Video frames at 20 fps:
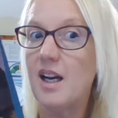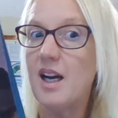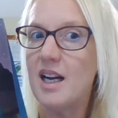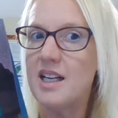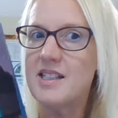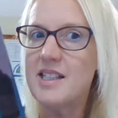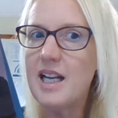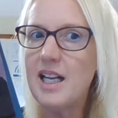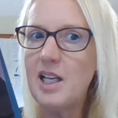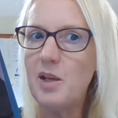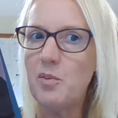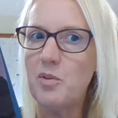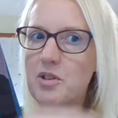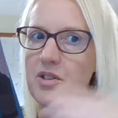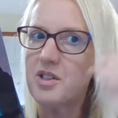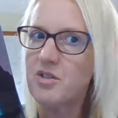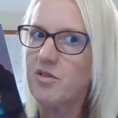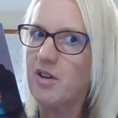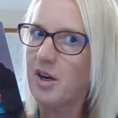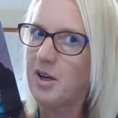I tell you
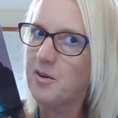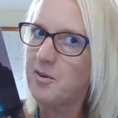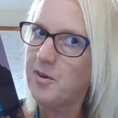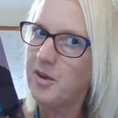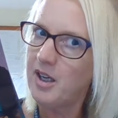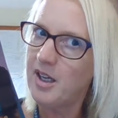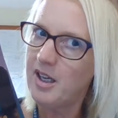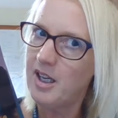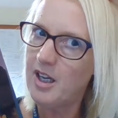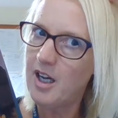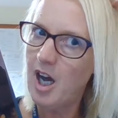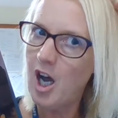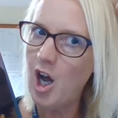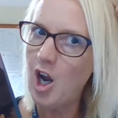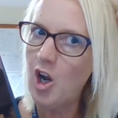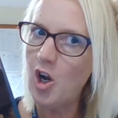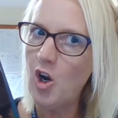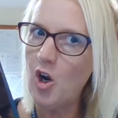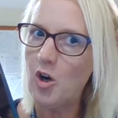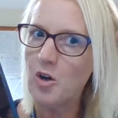what's grown a
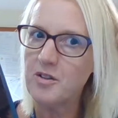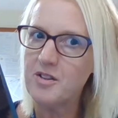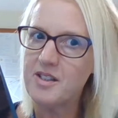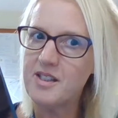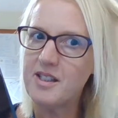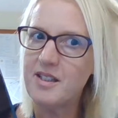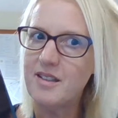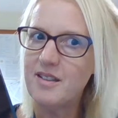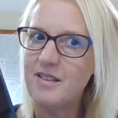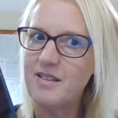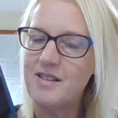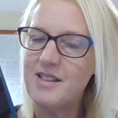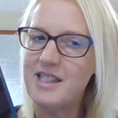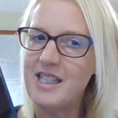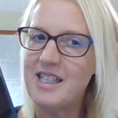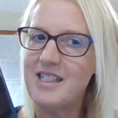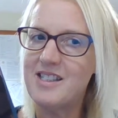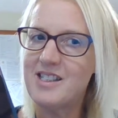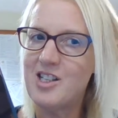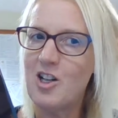lot
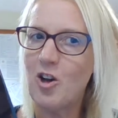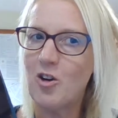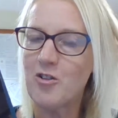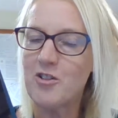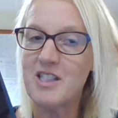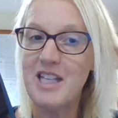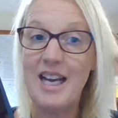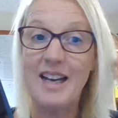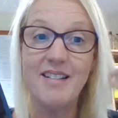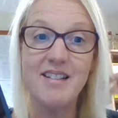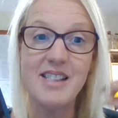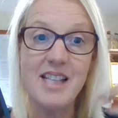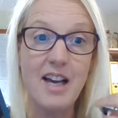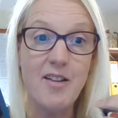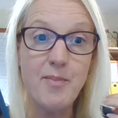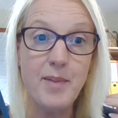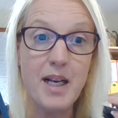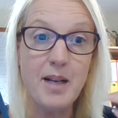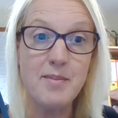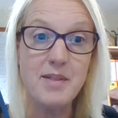since lockdown, because I
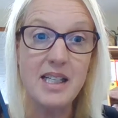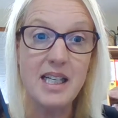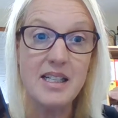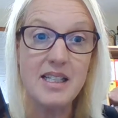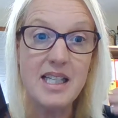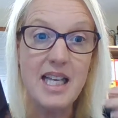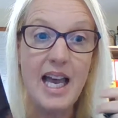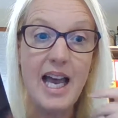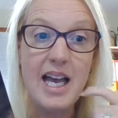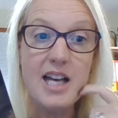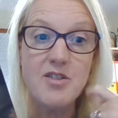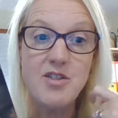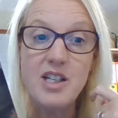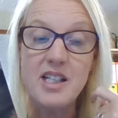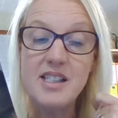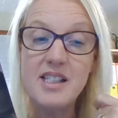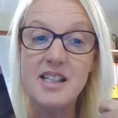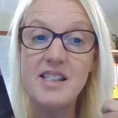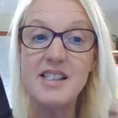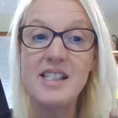haven't been able to get to the
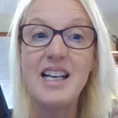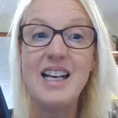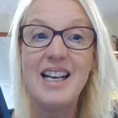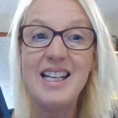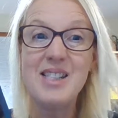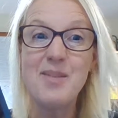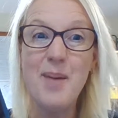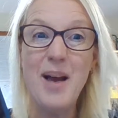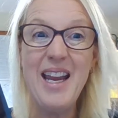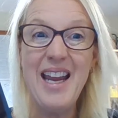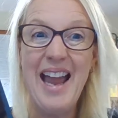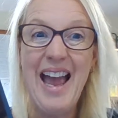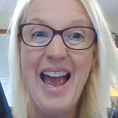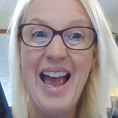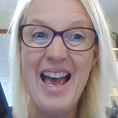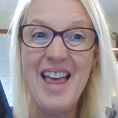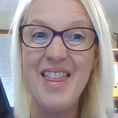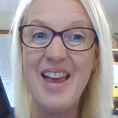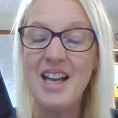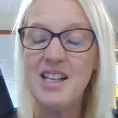hairdressers. It's my
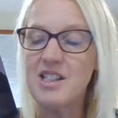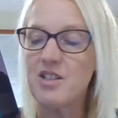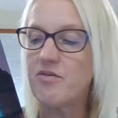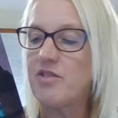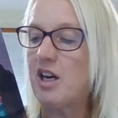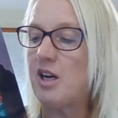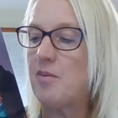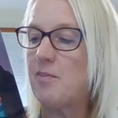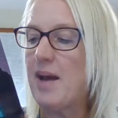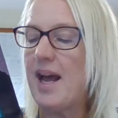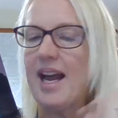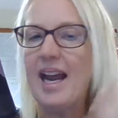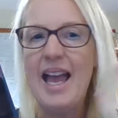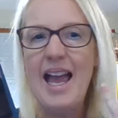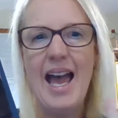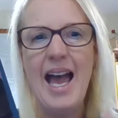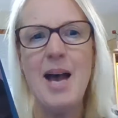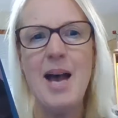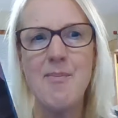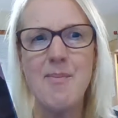hair, that's grown back,
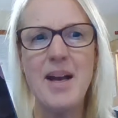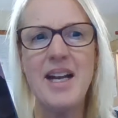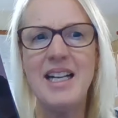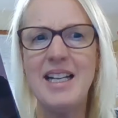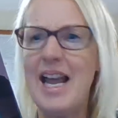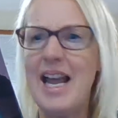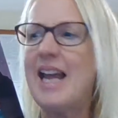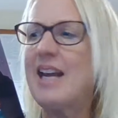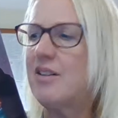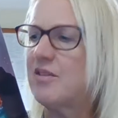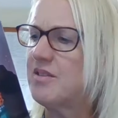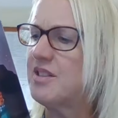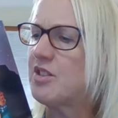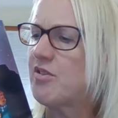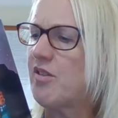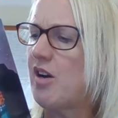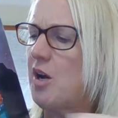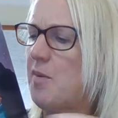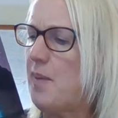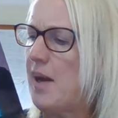and my nails
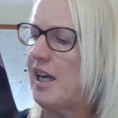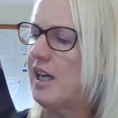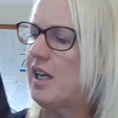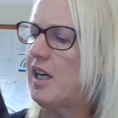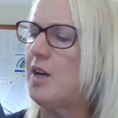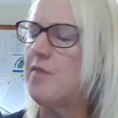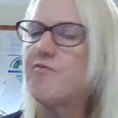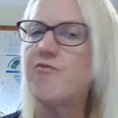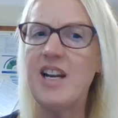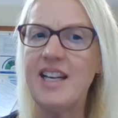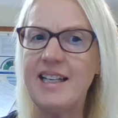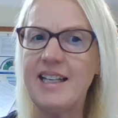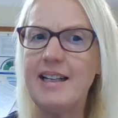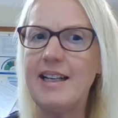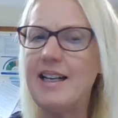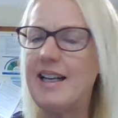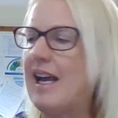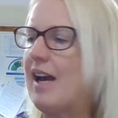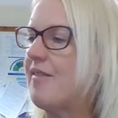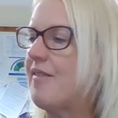grow back. I'm
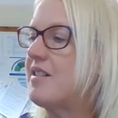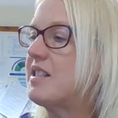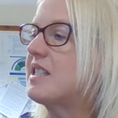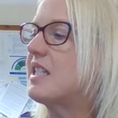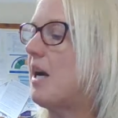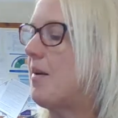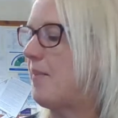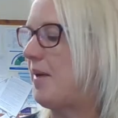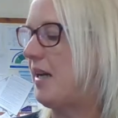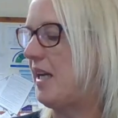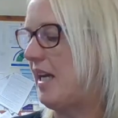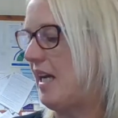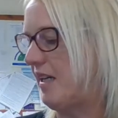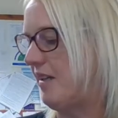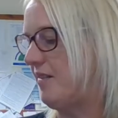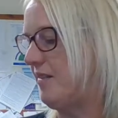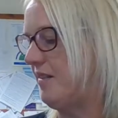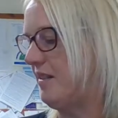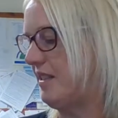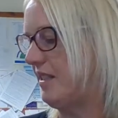regularly having to cut my
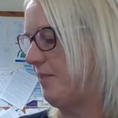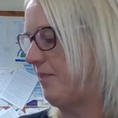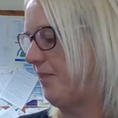nails.